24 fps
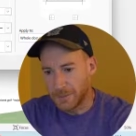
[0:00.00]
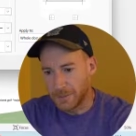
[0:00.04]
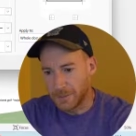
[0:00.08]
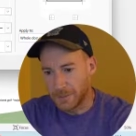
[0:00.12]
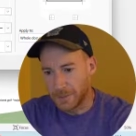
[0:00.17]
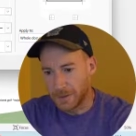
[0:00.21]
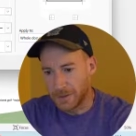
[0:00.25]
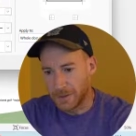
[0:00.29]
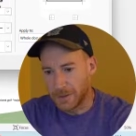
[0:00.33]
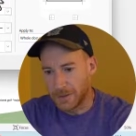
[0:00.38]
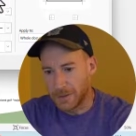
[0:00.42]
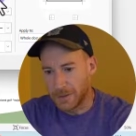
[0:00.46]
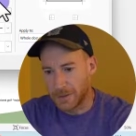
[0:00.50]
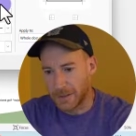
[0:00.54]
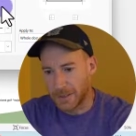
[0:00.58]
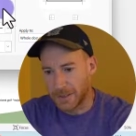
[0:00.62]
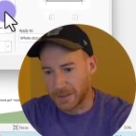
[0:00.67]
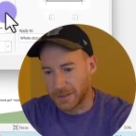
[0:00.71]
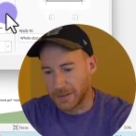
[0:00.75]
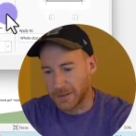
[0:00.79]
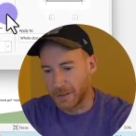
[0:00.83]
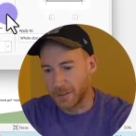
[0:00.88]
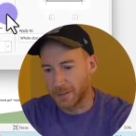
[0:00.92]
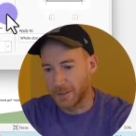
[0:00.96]
I'm going to do
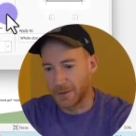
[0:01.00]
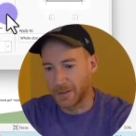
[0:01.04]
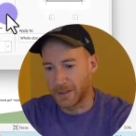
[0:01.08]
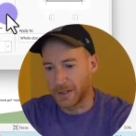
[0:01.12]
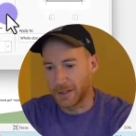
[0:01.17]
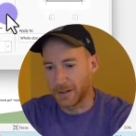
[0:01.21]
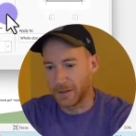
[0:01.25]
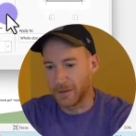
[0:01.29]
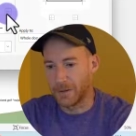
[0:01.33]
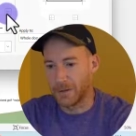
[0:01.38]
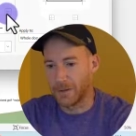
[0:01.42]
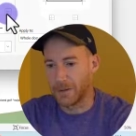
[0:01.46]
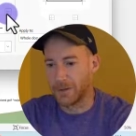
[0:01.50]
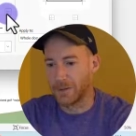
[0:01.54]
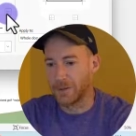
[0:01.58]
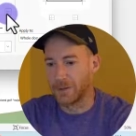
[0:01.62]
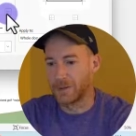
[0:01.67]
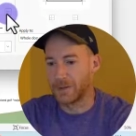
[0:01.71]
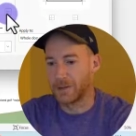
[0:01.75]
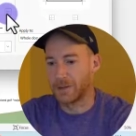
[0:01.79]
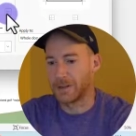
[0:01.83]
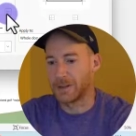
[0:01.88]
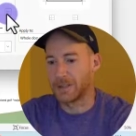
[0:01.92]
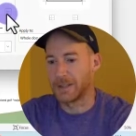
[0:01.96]
like a double arrow.